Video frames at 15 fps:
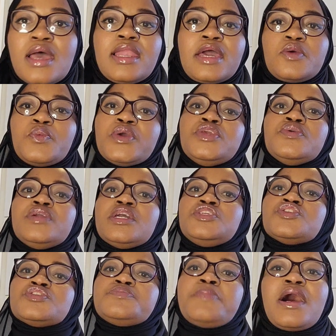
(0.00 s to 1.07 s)
Like when you
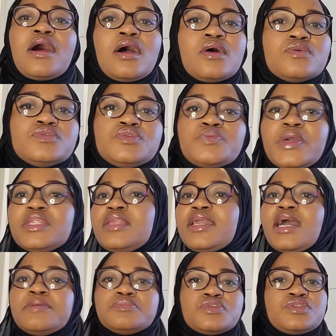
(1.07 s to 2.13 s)
get your spouse, when they
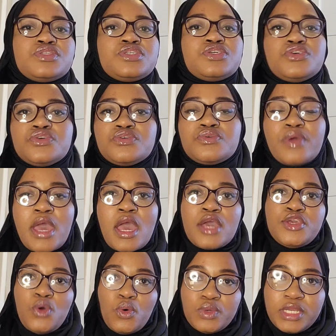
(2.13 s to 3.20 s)
come to see you,
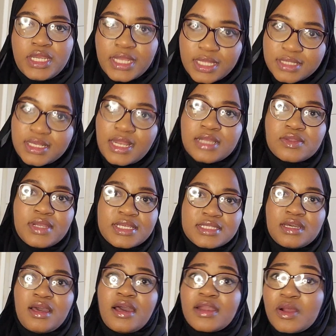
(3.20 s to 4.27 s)
you only read Salatul
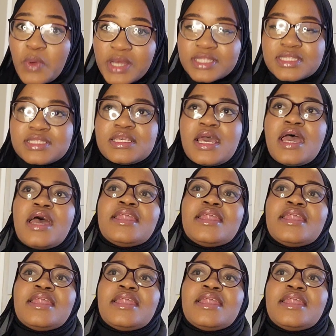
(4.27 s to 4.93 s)
Istikhara once.